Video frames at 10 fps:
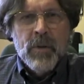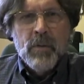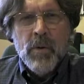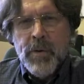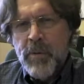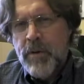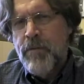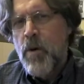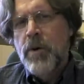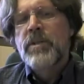What we really
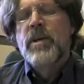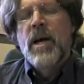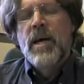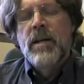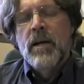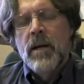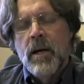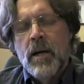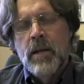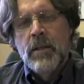focus on
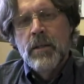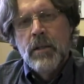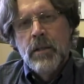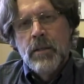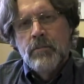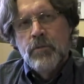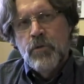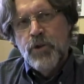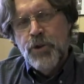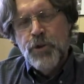are
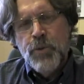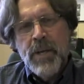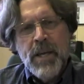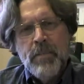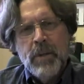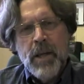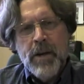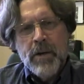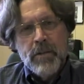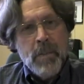two key
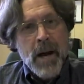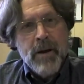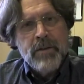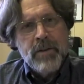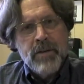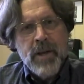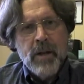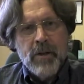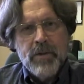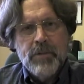players, buyers and
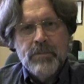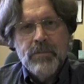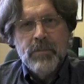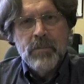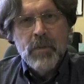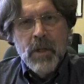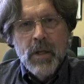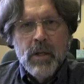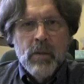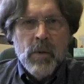sellers.
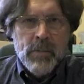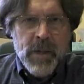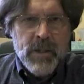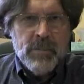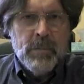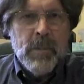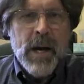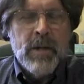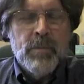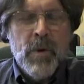What makes
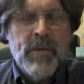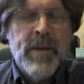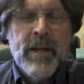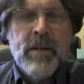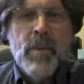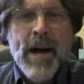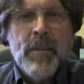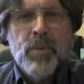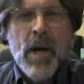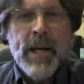buyers motivated to buy a
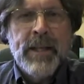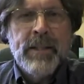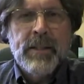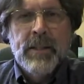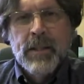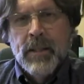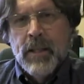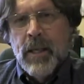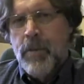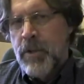product,
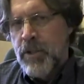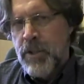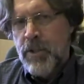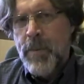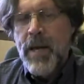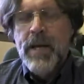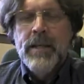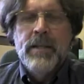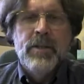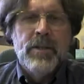how much to
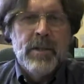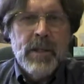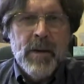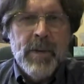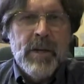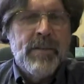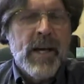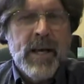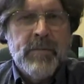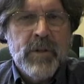spend, how many of
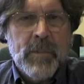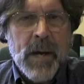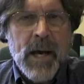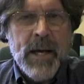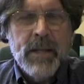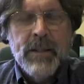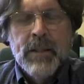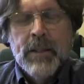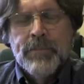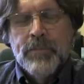the items to buy,
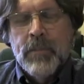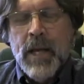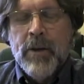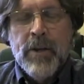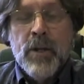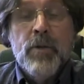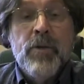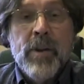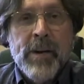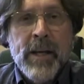how to
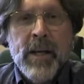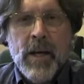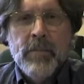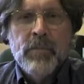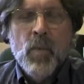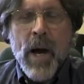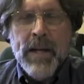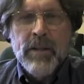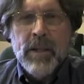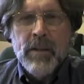use their income
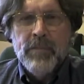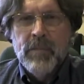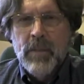wisely.